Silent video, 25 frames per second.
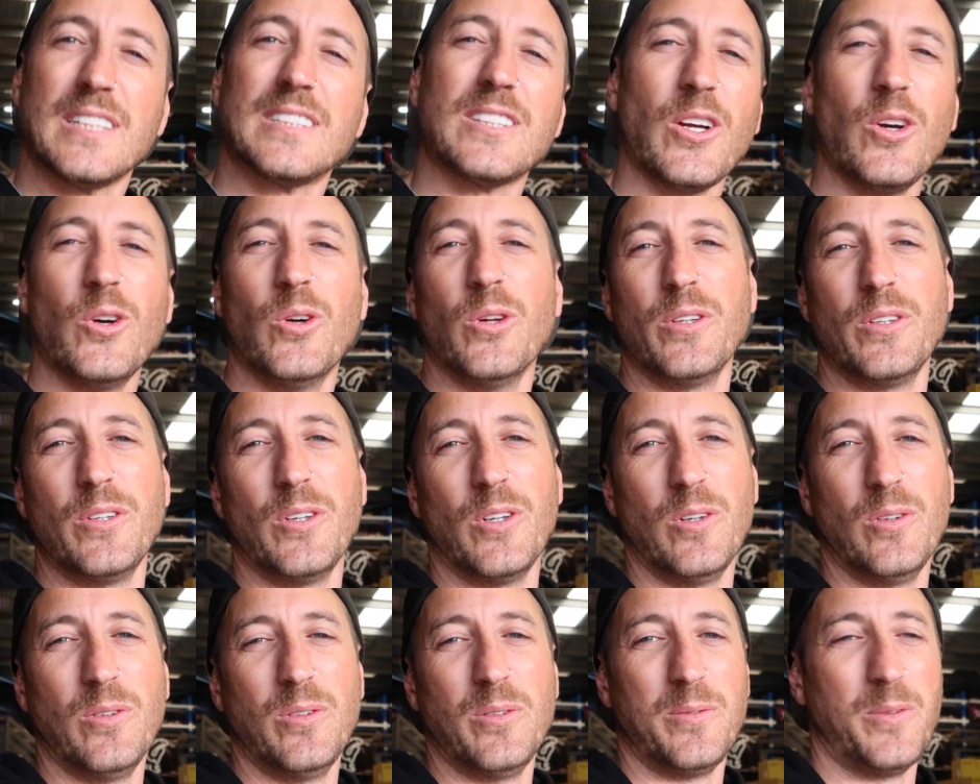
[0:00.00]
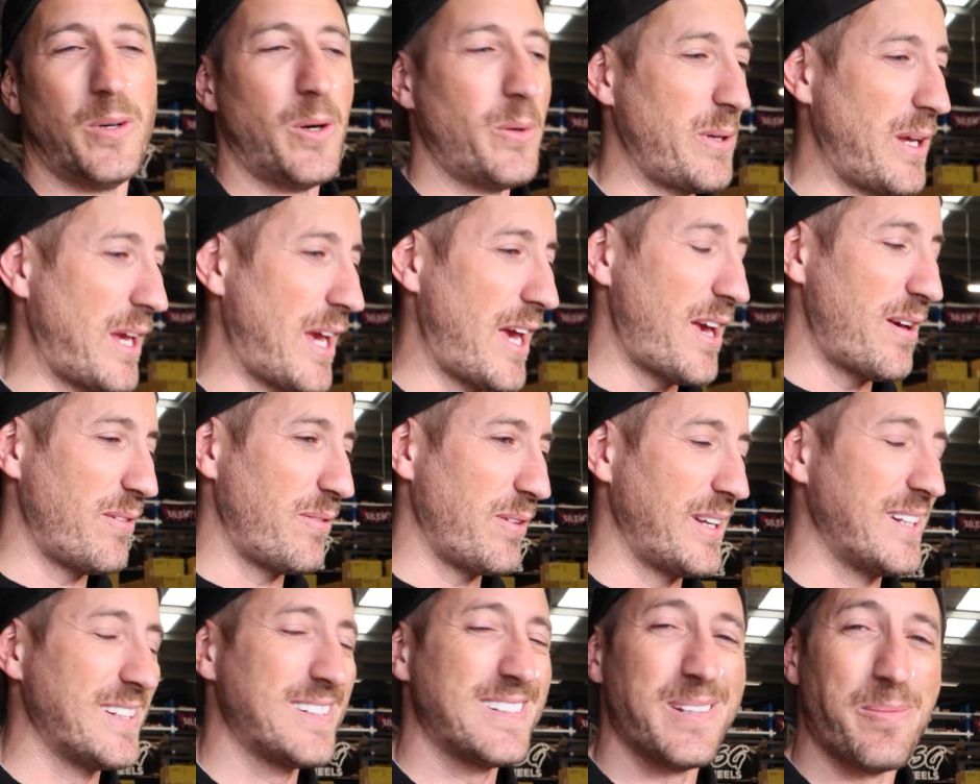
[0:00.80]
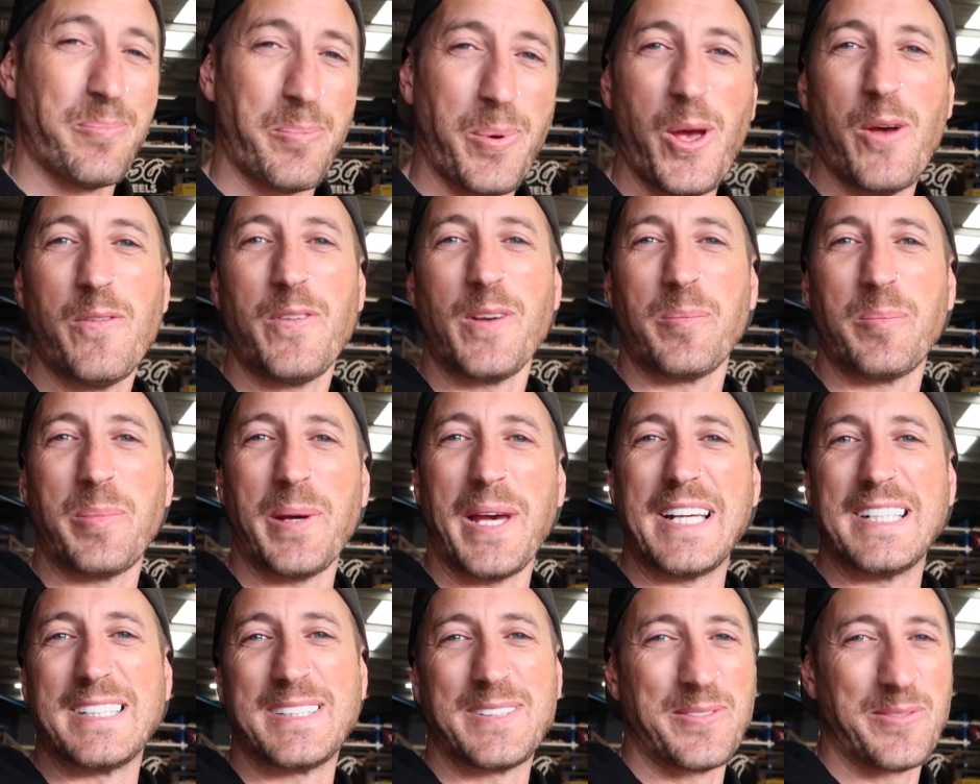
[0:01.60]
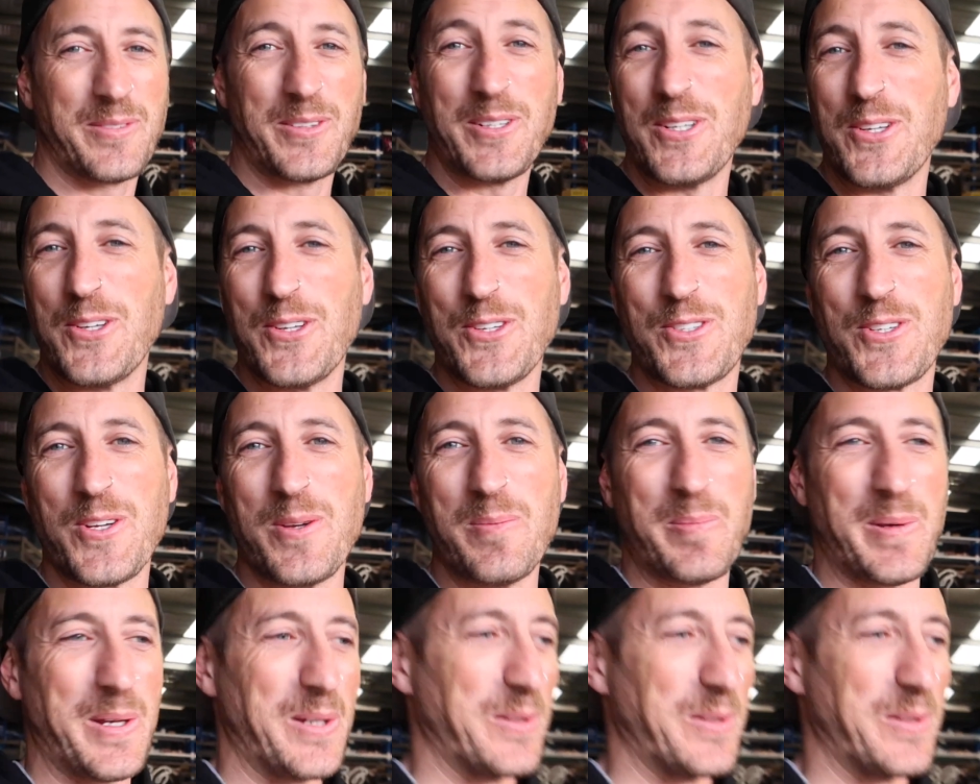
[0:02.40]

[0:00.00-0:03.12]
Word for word: So all in all, what we have is the perfect base for a YouTube